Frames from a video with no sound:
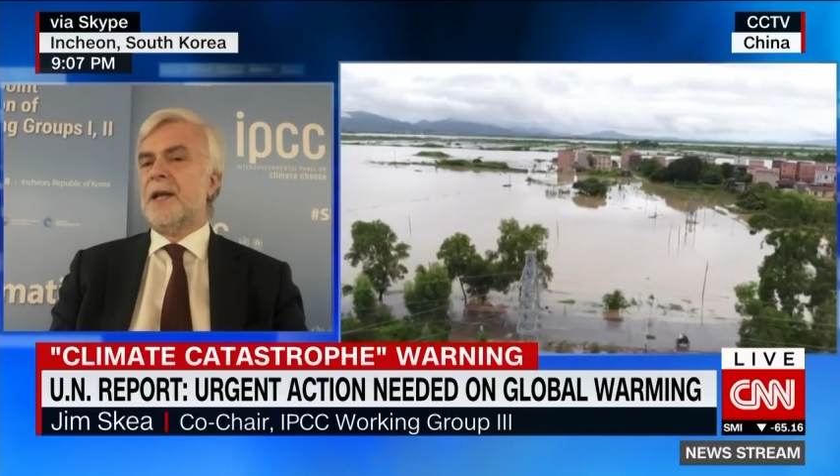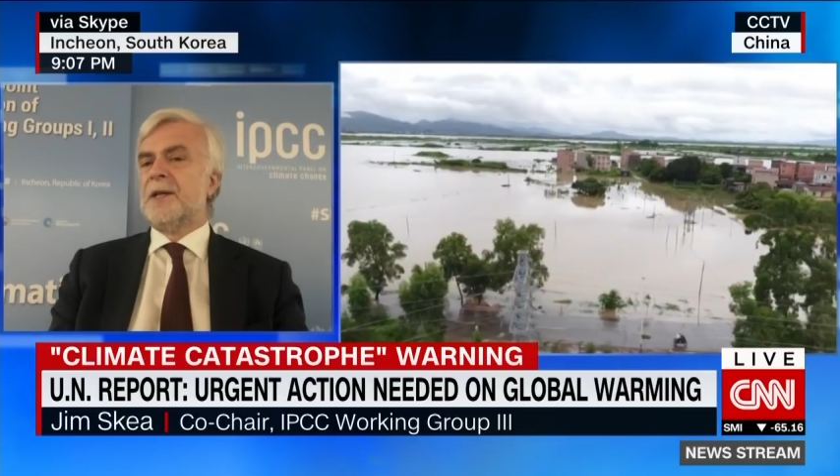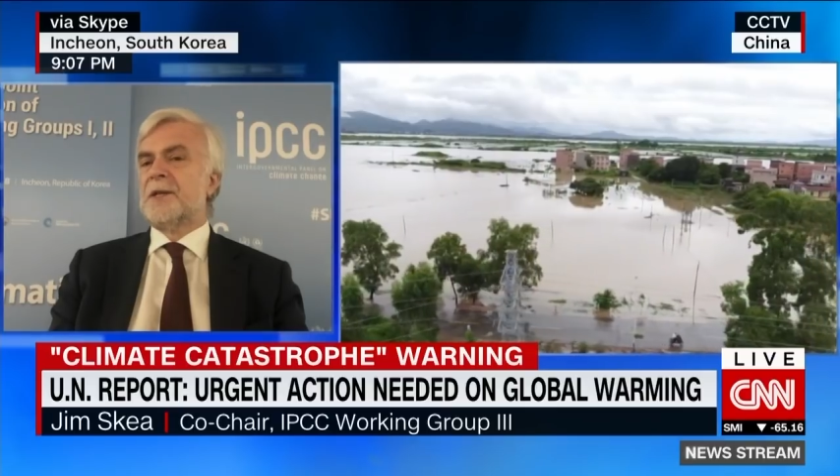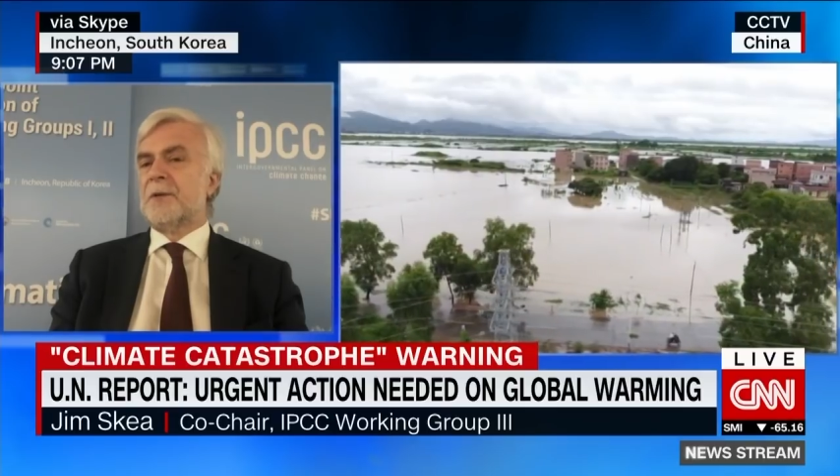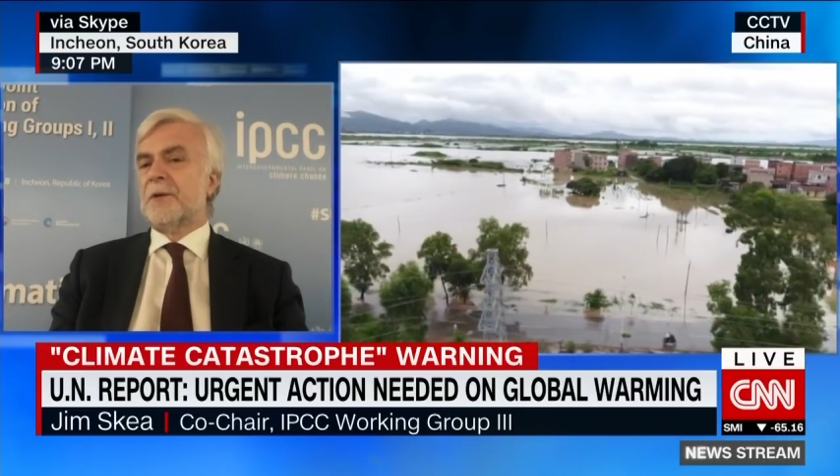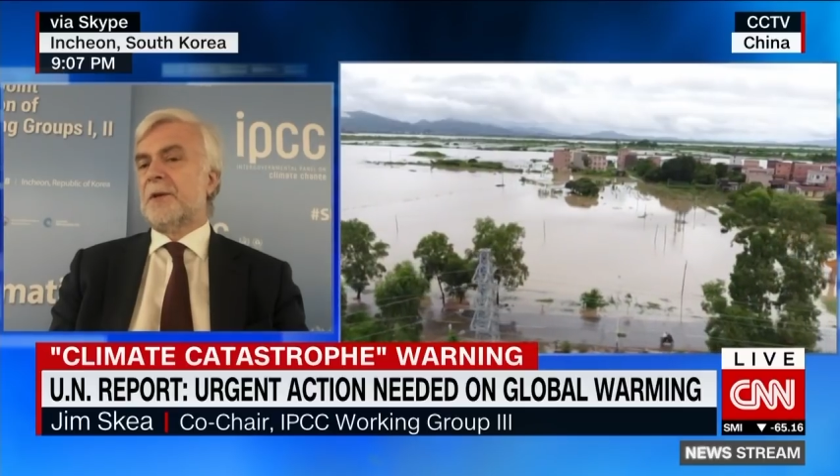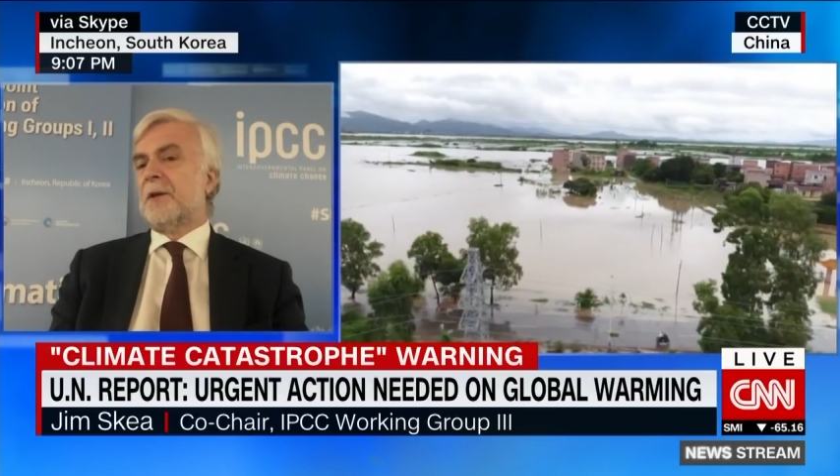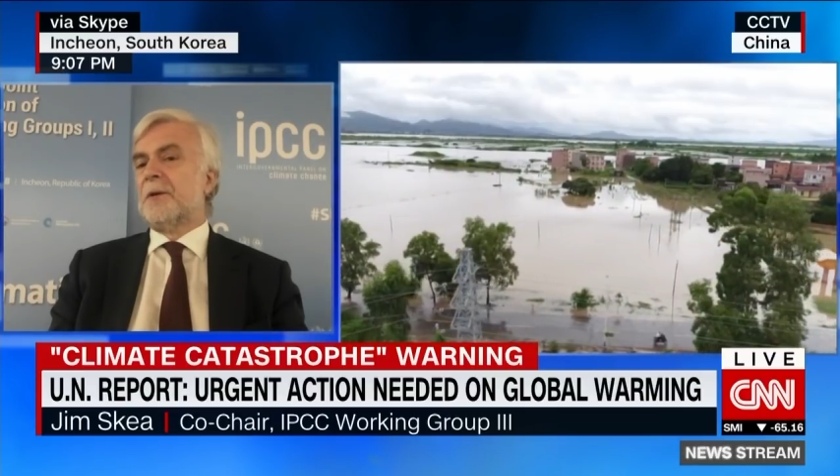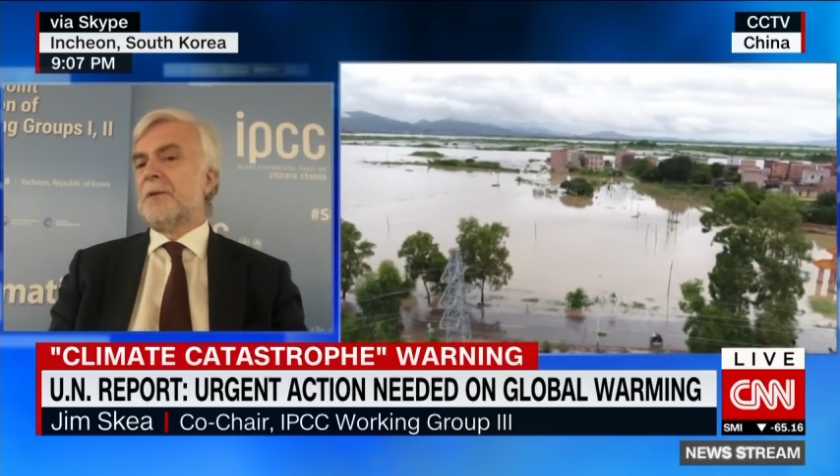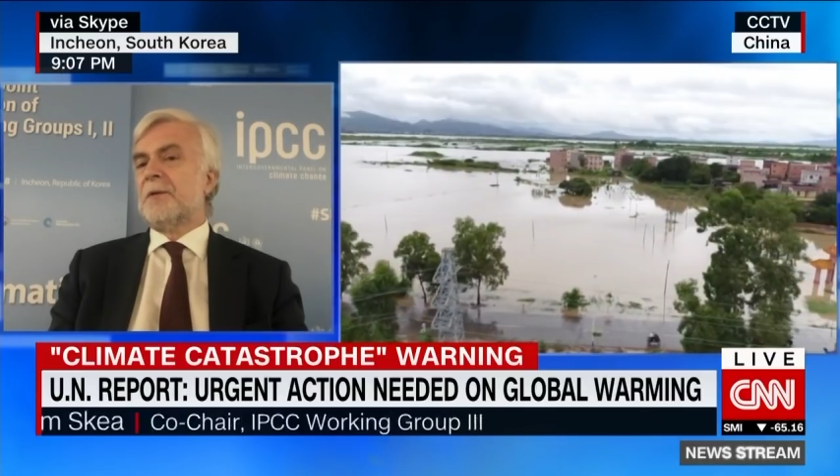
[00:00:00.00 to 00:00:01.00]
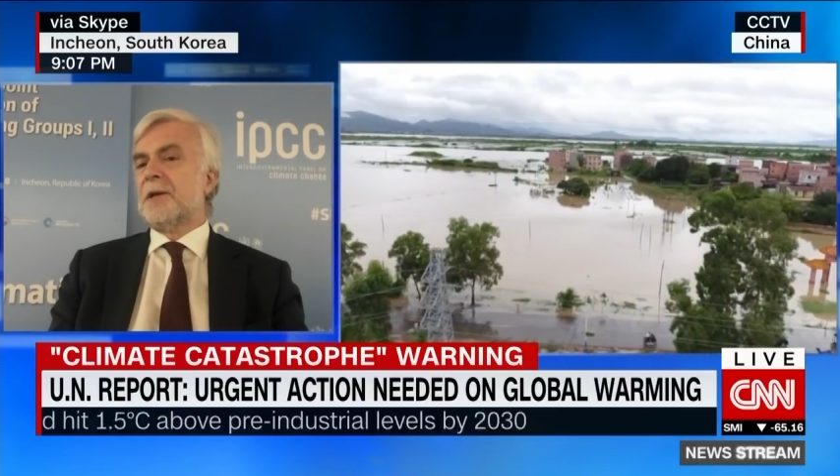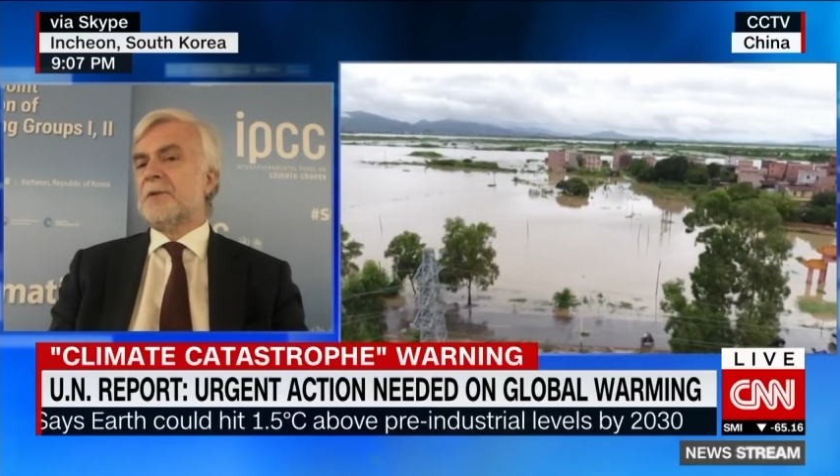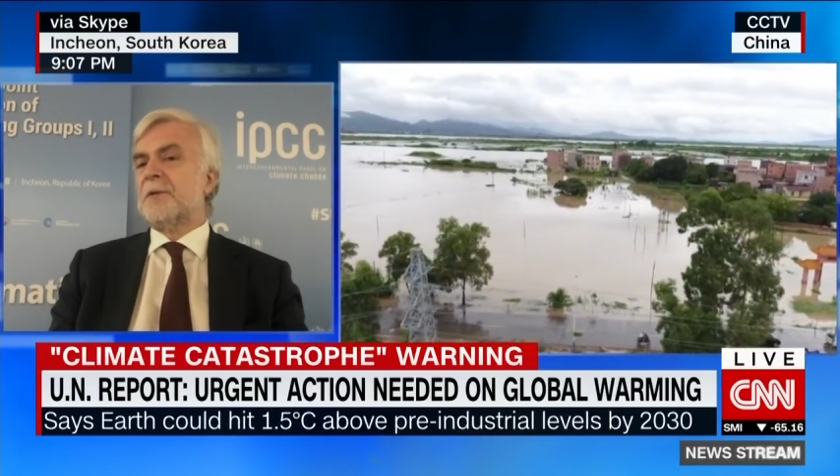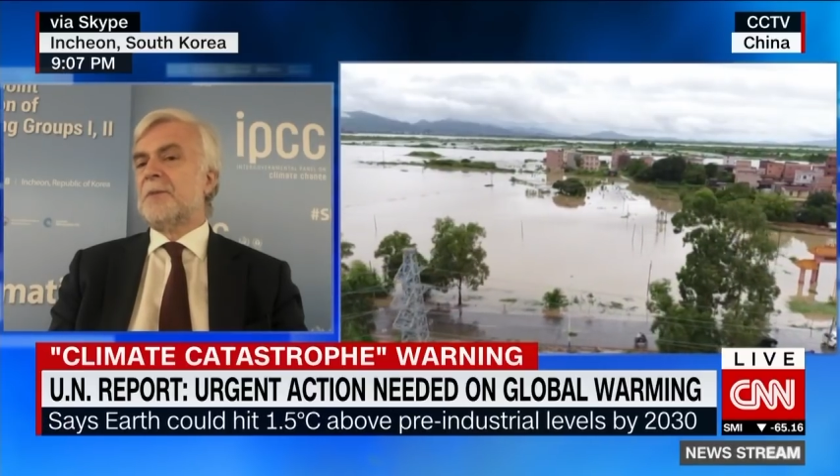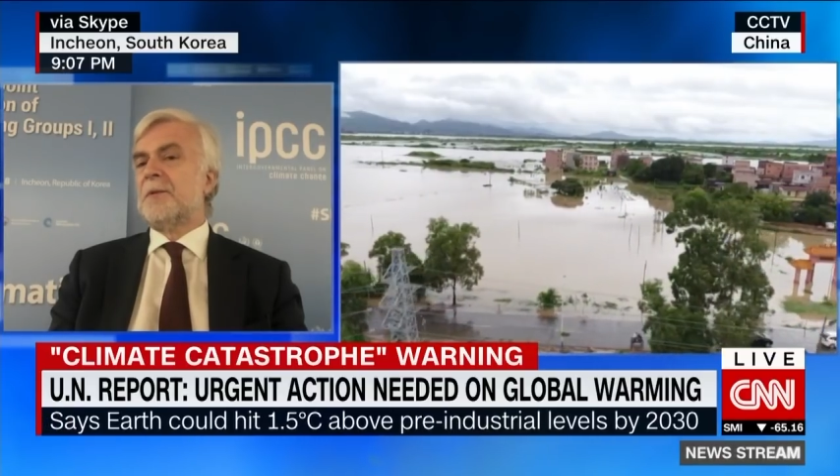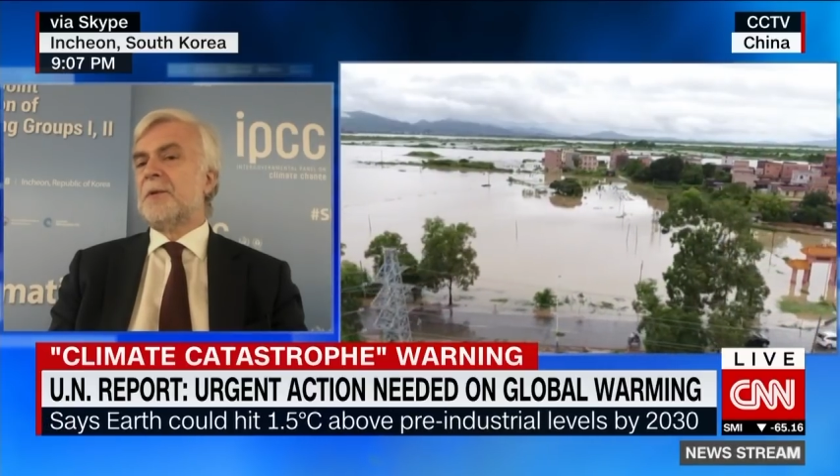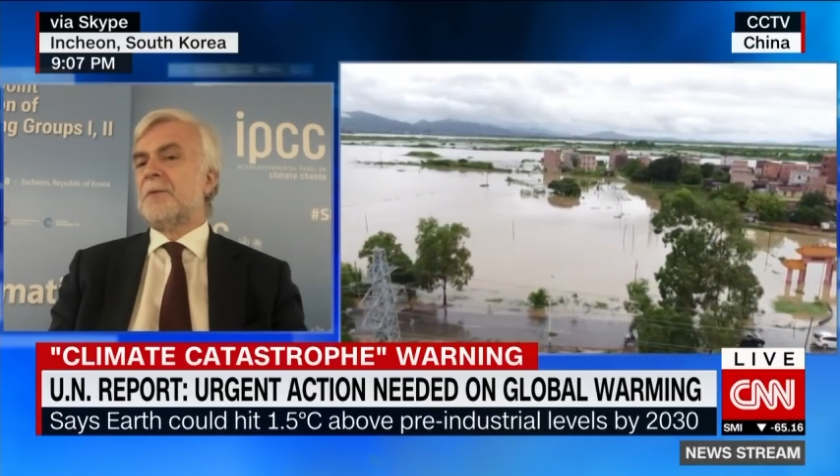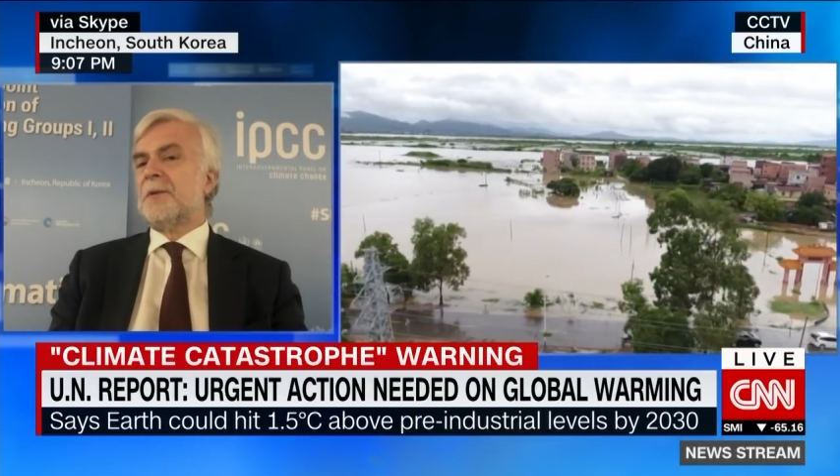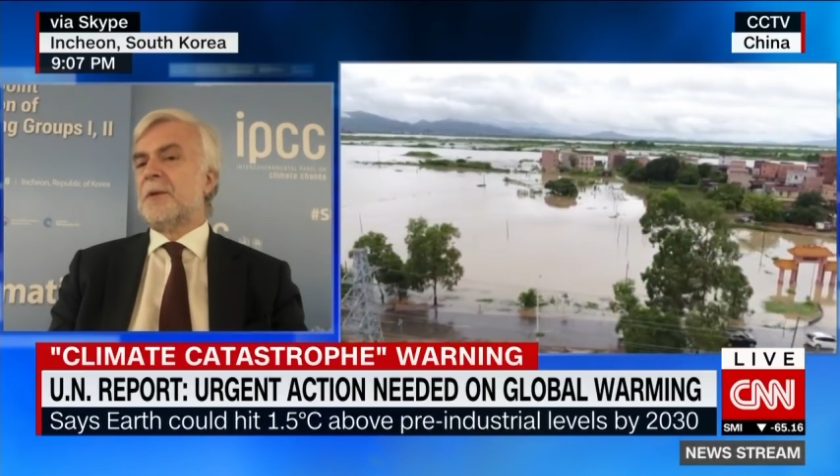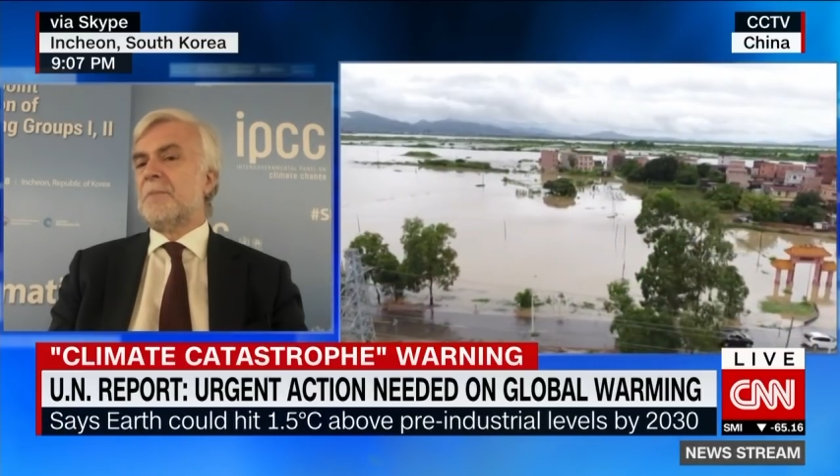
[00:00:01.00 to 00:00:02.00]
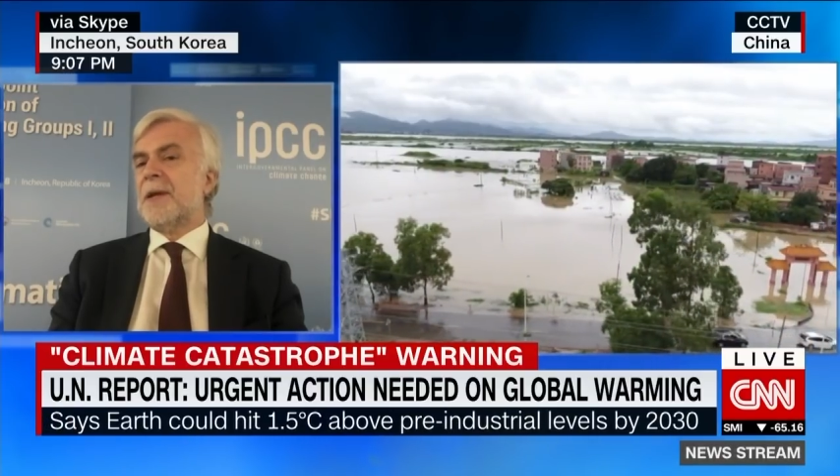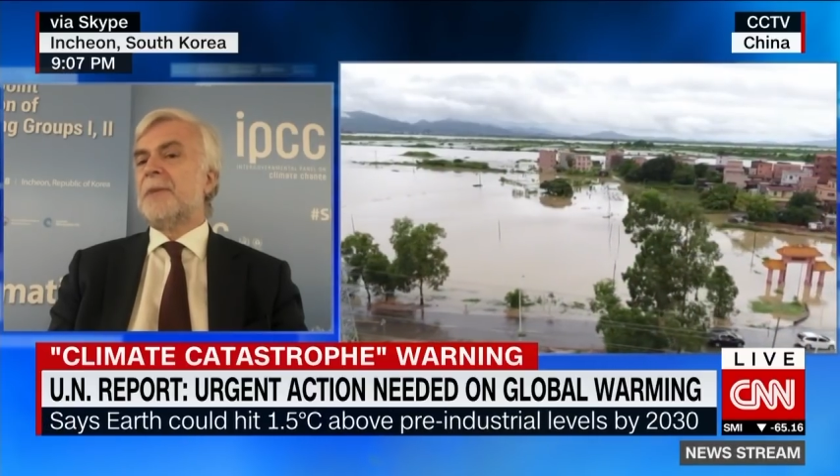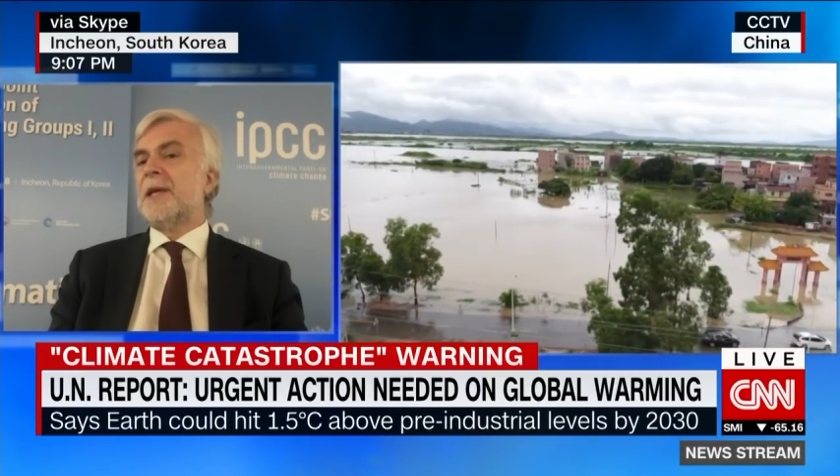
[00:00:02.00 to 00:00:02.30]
So although there might